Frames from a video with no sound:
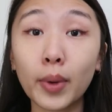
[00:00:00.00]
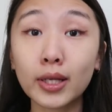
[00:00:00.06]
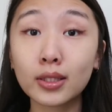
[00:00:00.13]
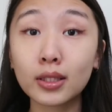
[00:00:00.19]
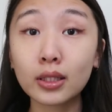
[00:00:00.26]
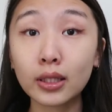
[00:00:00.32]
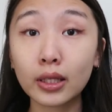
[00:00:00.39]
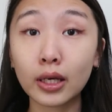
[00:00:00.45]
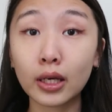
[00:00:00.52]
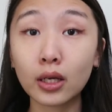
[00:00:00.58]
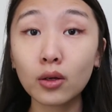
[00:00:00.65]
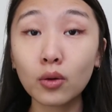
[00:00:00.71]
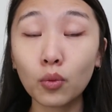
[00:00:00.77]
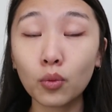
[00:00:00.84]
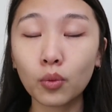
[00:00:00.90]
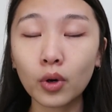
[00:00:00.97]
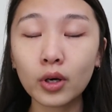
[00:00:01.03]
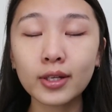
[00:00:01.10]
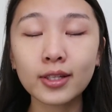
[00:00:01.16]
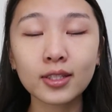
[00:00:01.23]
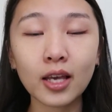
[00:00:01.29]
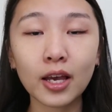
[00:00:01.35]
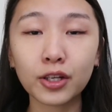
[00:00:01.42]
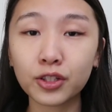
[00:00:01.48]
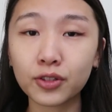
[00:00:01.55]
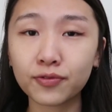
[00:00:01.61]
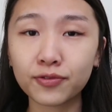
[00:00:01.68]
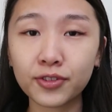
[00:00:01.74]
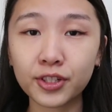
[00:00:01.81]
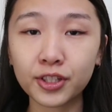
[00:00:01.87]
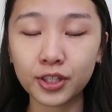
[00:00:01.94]
basically, what is
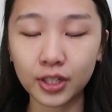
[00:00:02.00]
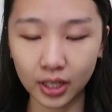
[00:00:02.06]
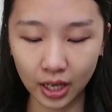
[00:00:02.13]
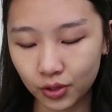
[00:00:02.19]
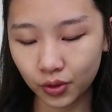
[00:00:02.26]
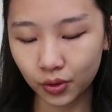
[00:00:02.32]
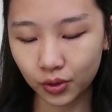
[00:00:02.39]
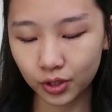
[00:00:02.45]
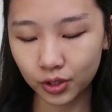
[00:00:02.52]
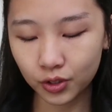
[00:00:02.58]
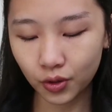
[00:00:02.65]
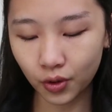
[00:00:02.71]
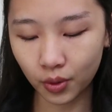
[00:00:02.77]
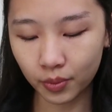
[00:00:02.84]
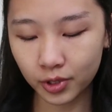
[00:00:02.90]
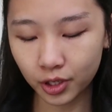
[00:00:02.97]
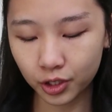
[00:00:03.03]
Asian fishing? So according to Urban